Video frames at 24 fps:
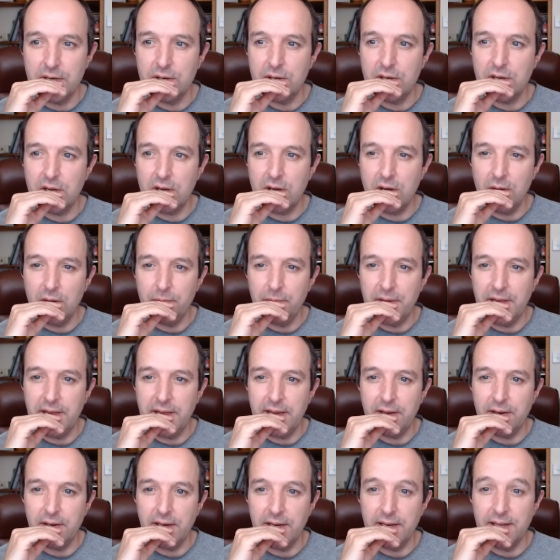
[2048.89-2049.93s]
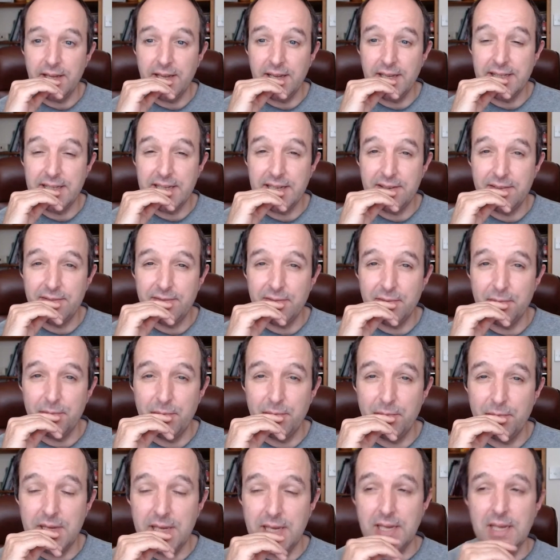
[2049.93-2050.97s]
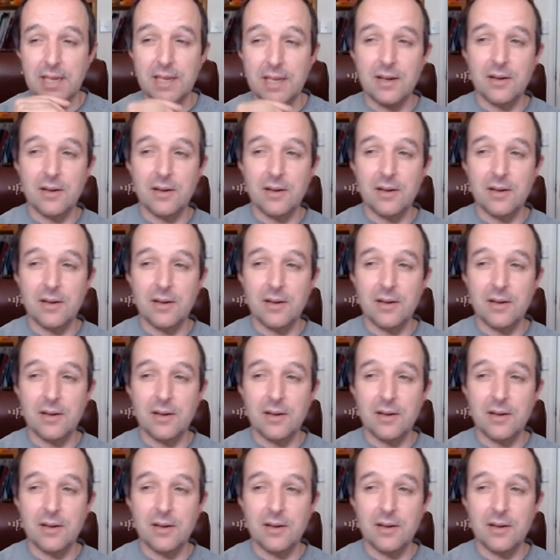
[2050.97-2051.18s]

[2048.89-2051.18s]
calm down, and they did for me.